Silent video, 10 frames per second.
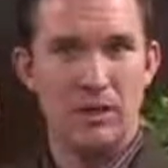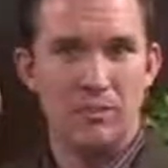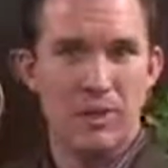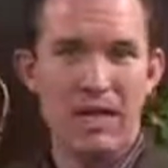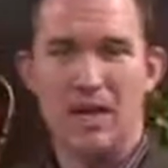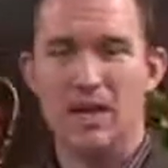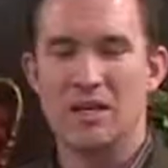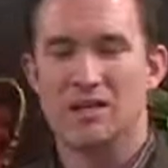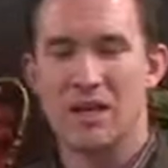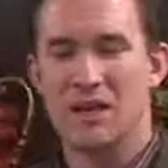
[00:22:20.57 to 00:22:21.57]
making
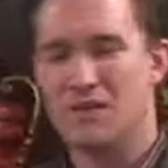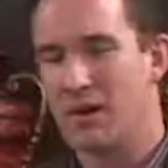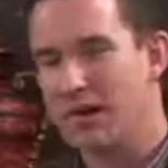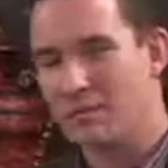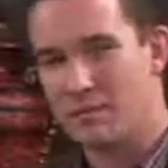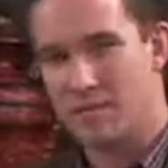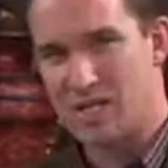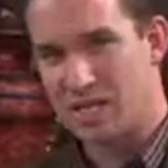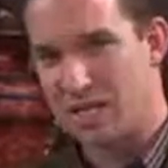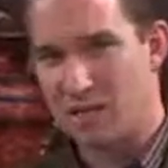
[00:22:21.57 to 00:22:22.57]
himself clean from
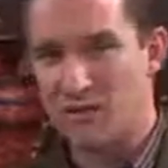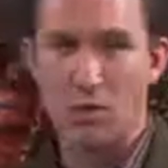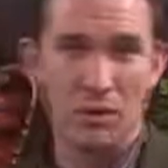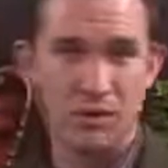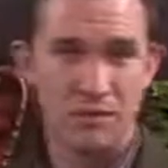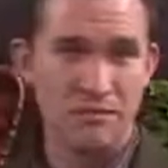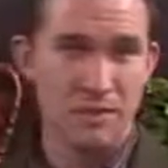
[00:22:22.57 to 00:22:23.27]
sin. And of course,